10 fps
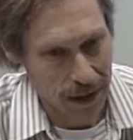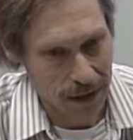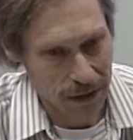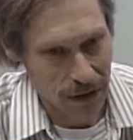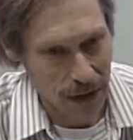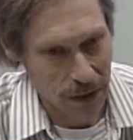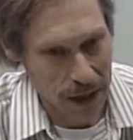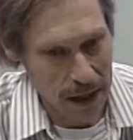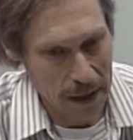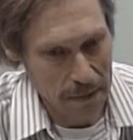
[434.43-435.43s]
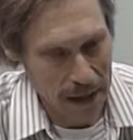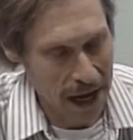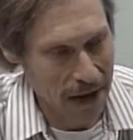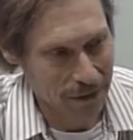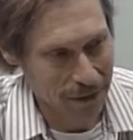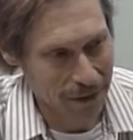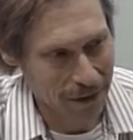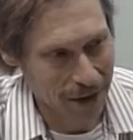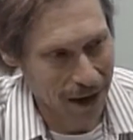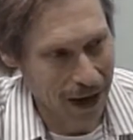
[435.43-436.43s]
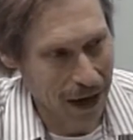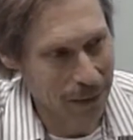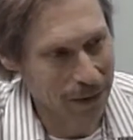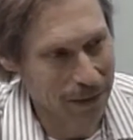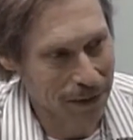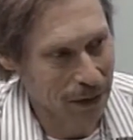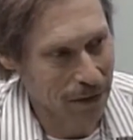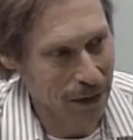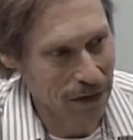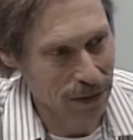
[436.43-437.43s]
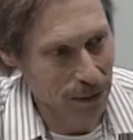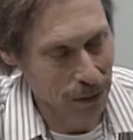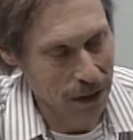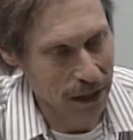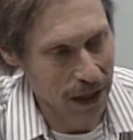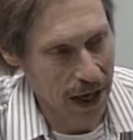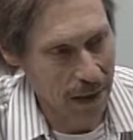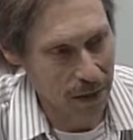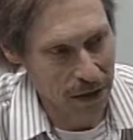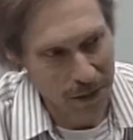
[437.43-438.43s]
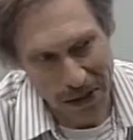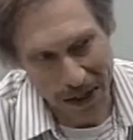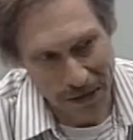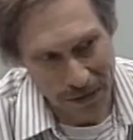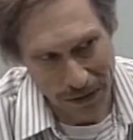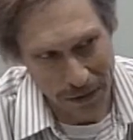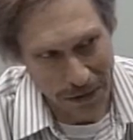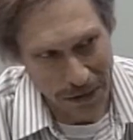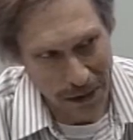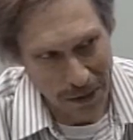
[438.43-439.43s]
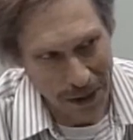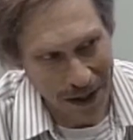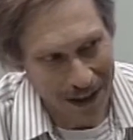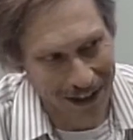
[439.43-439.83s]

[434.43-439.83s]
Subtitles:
So, I would, if I was an employee and that happened to me, I'd feel the same way.